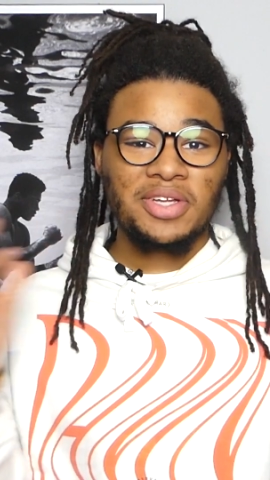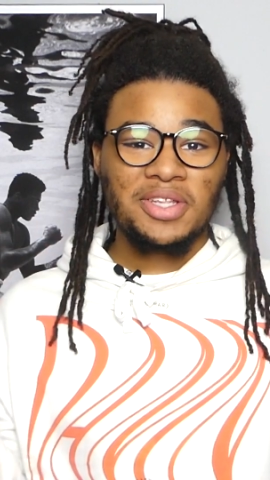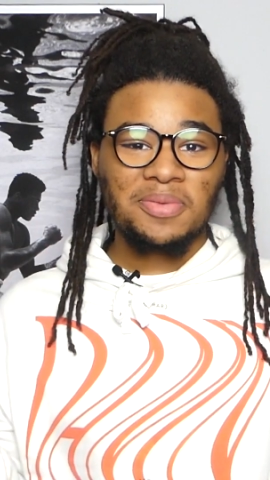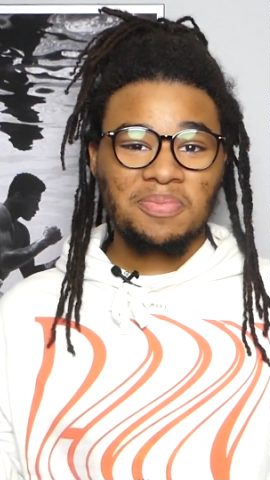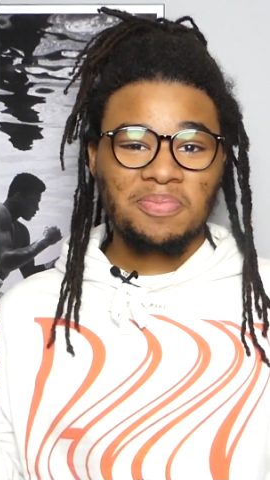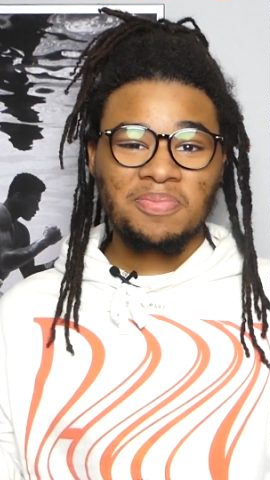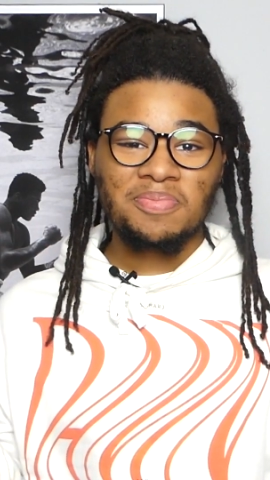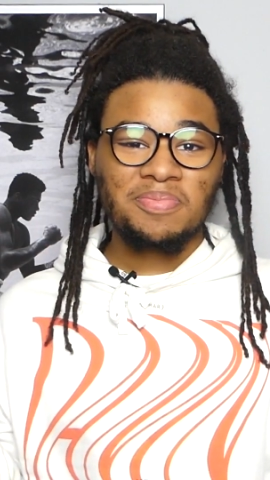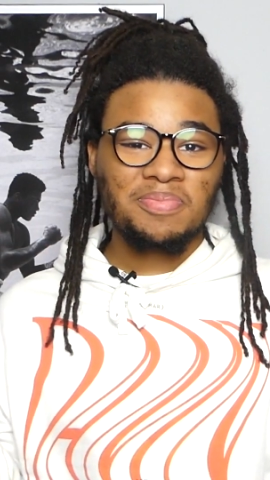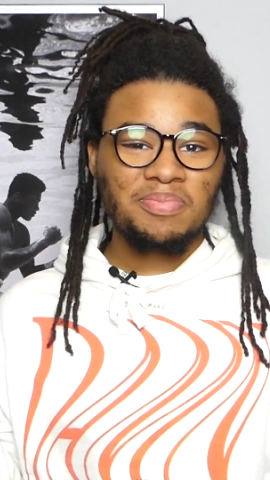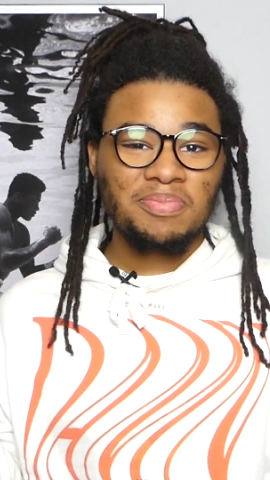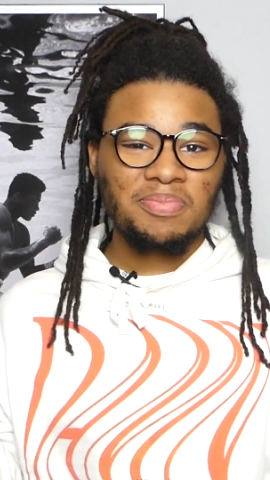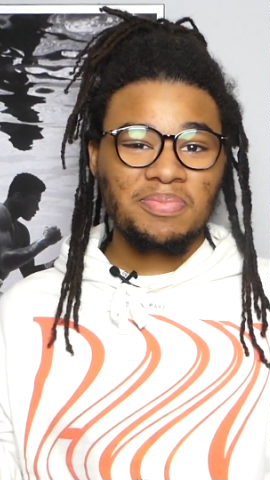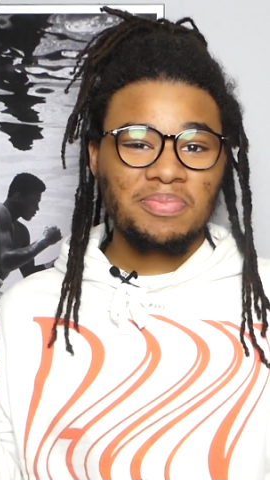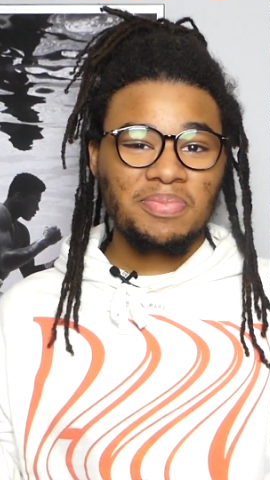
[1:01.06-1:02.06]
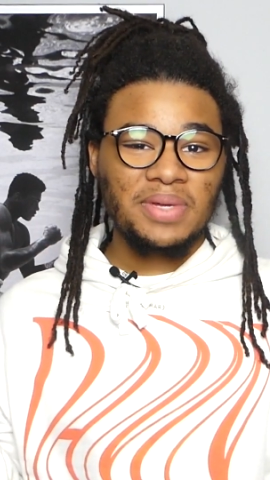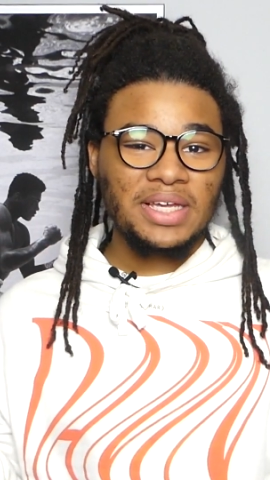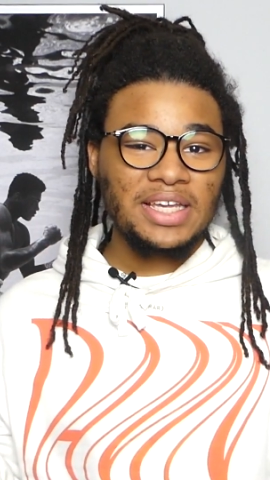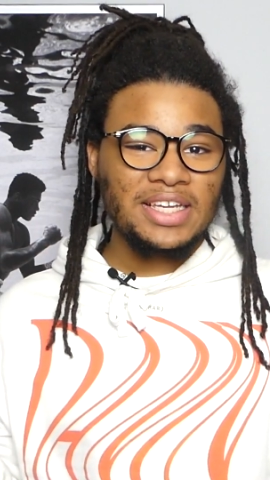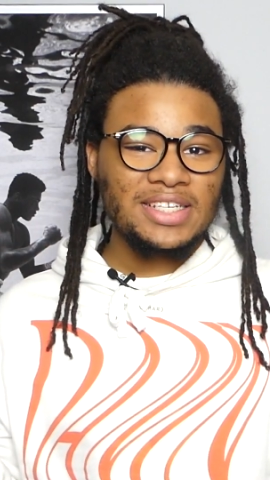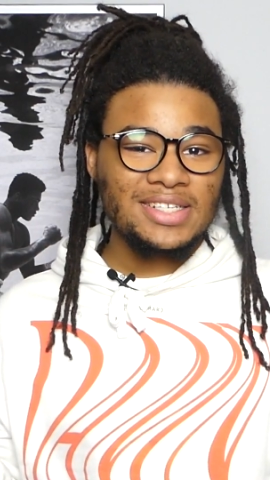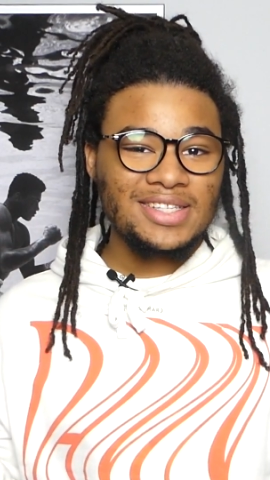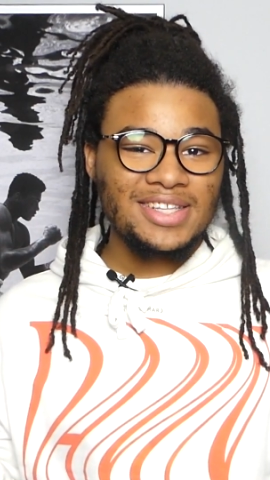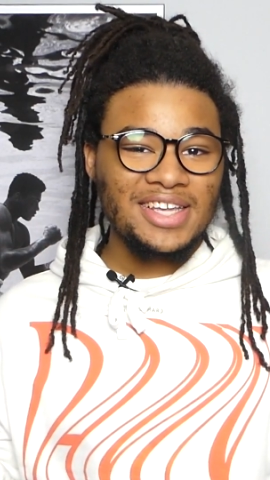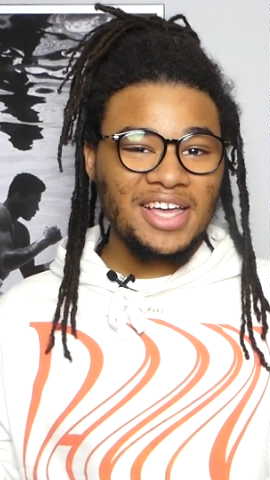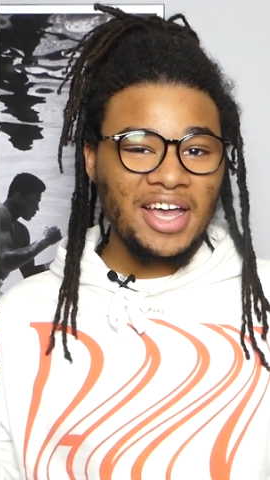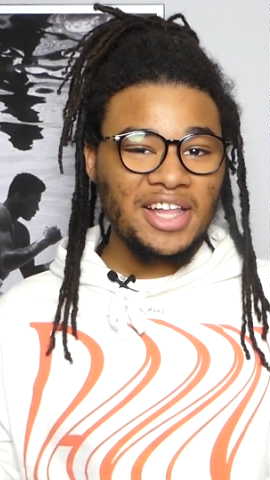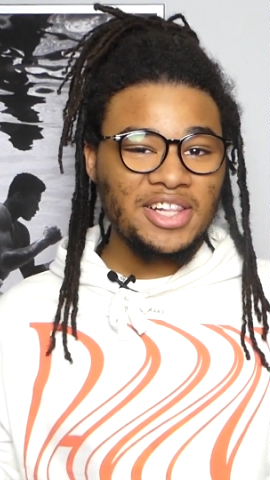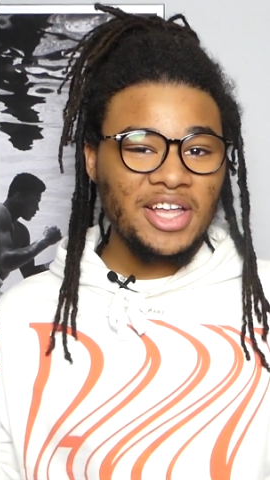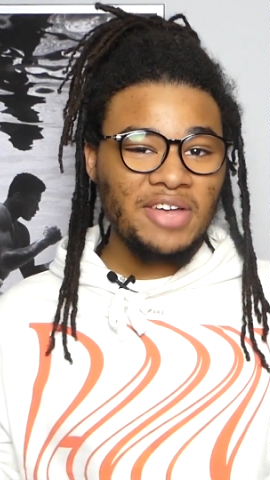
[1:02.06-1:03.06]
the biggest thing
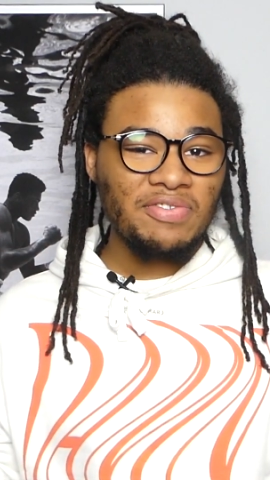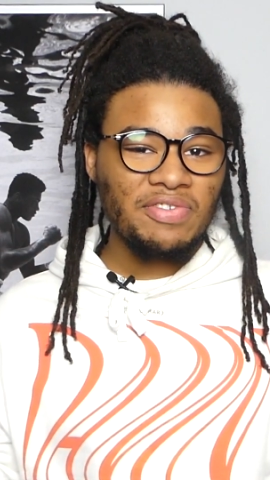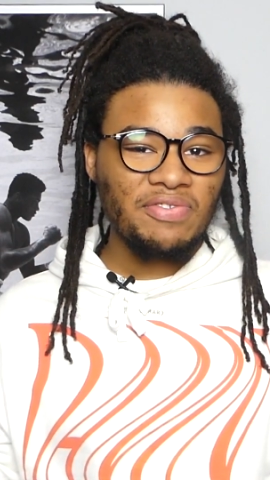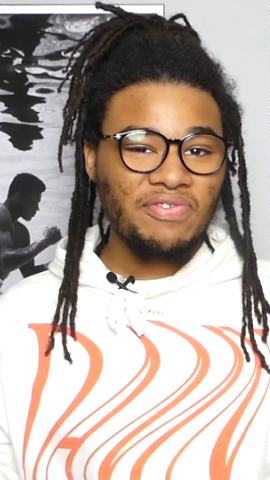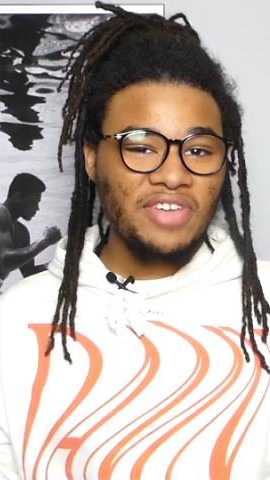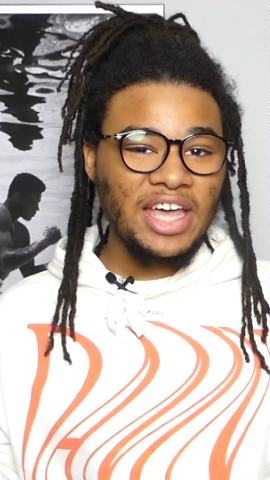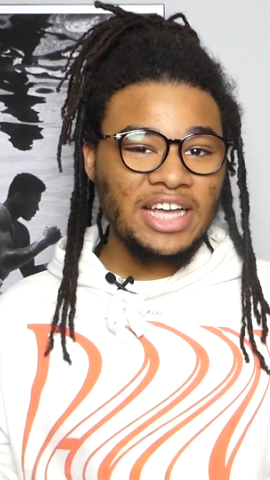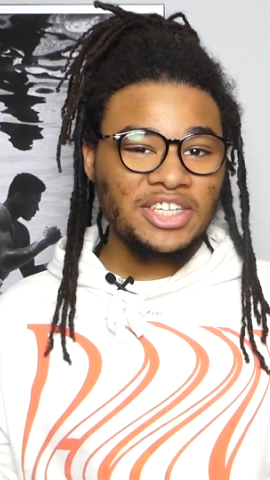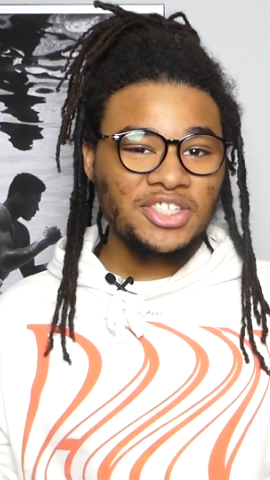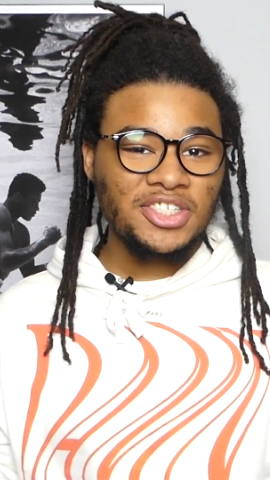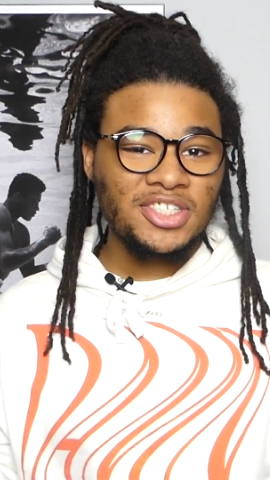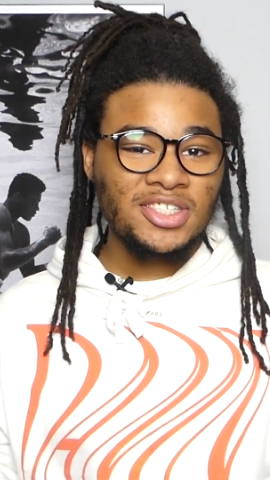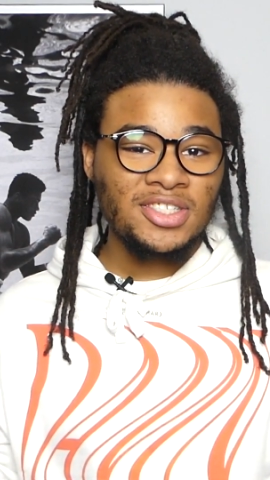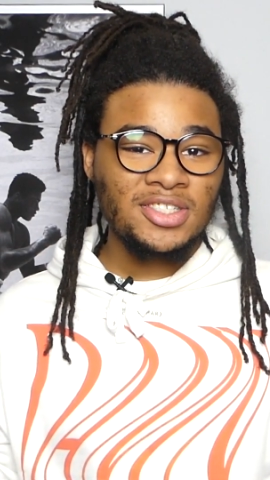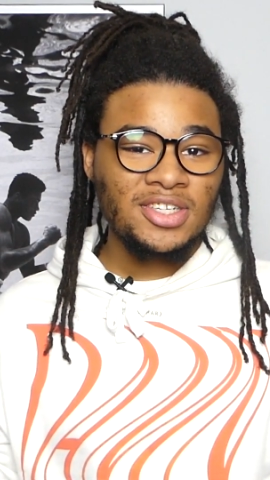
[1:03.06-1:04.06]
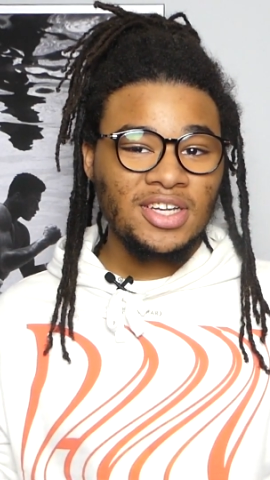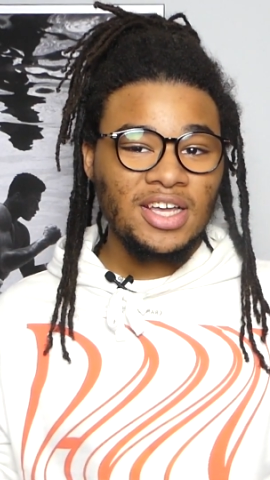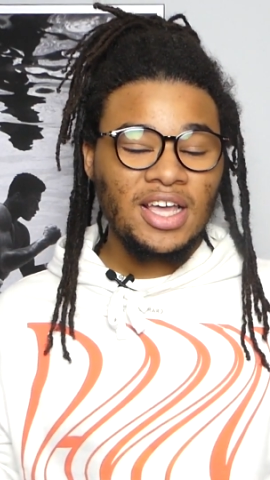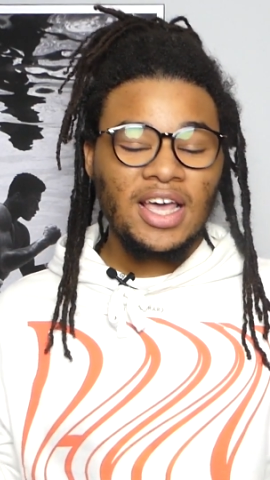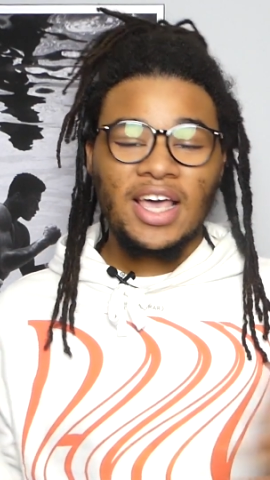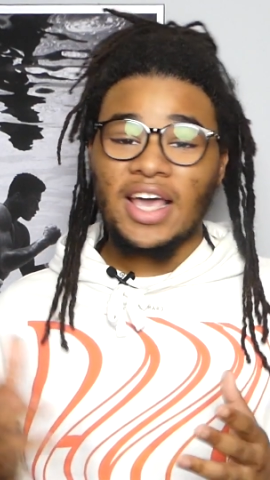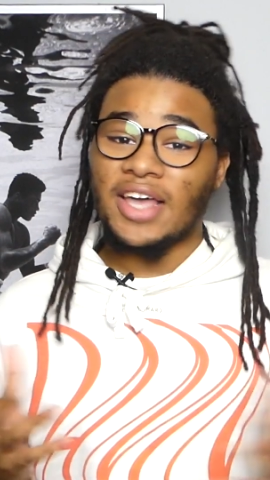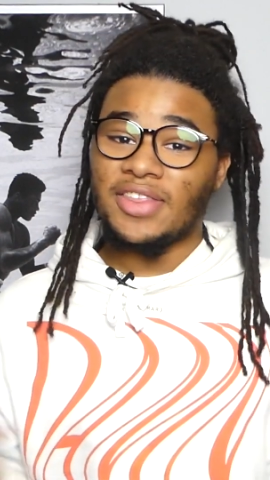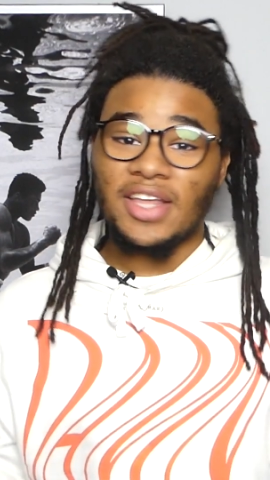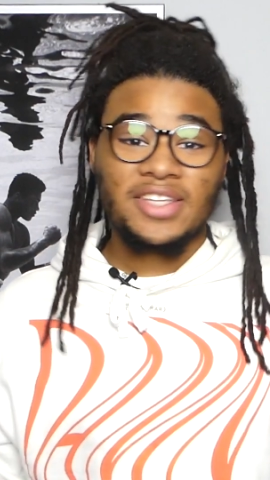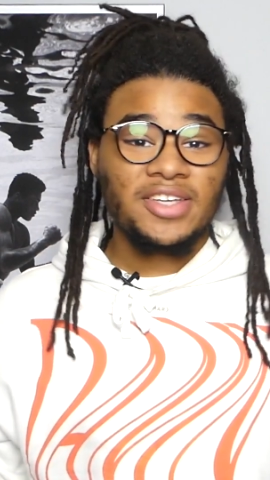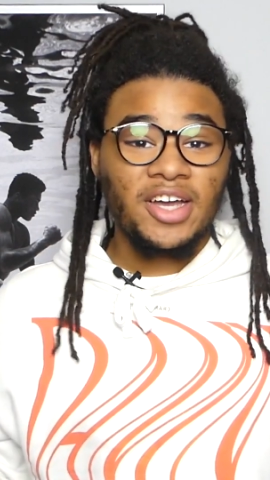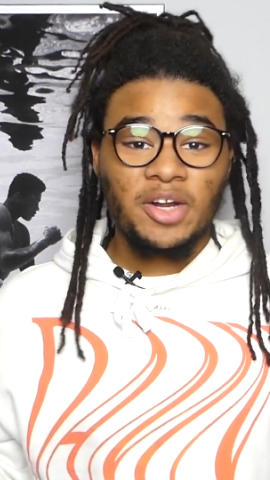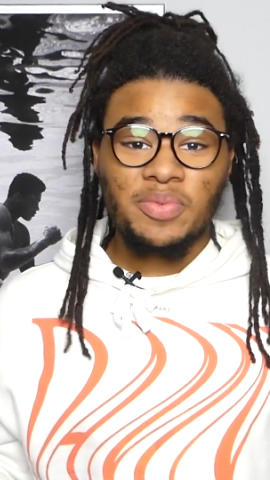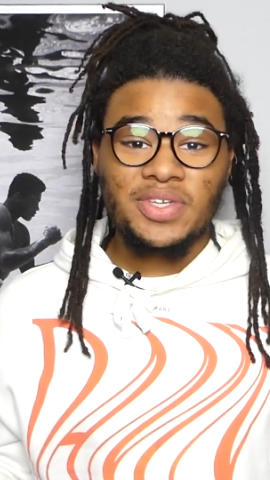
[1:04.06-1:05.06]
I love in fashion, and that's
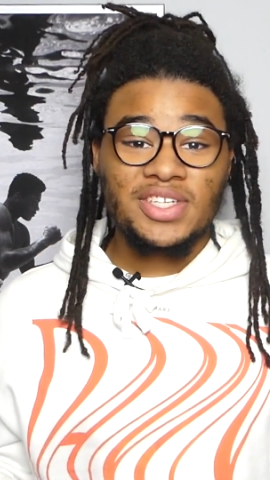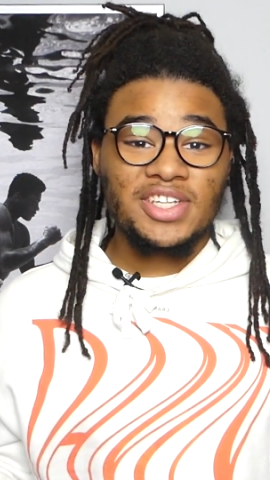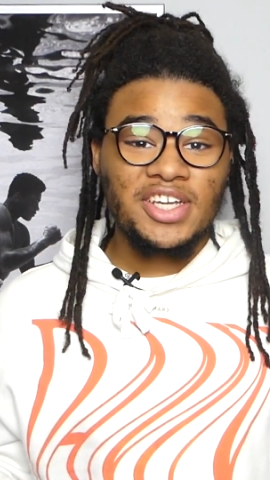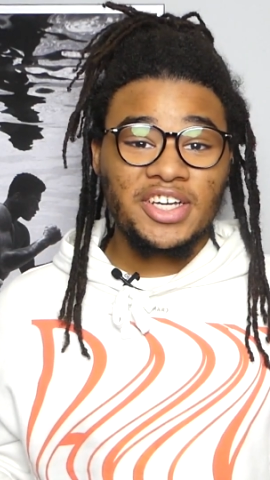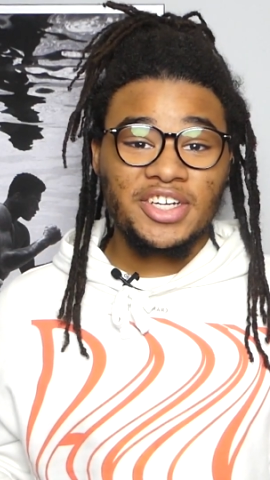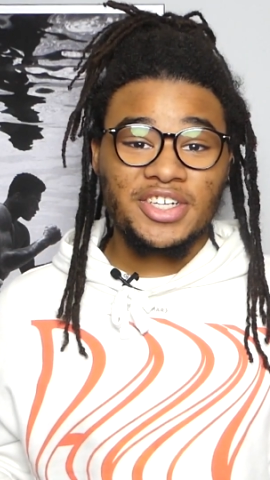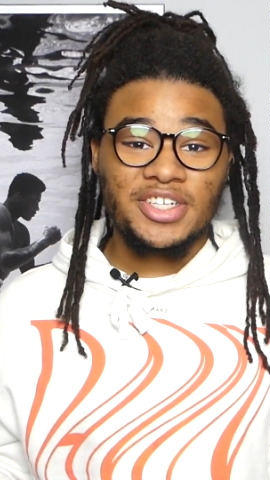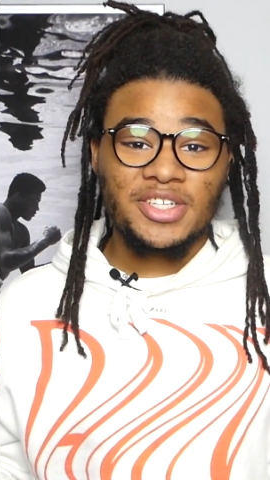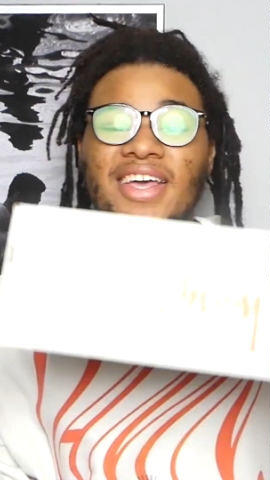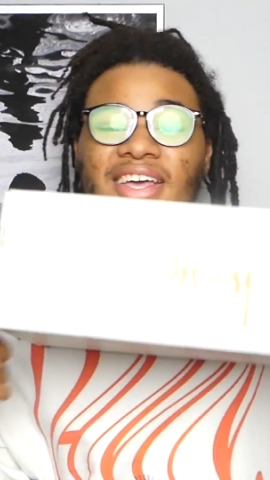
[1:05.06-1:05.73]
gotta be sneakers.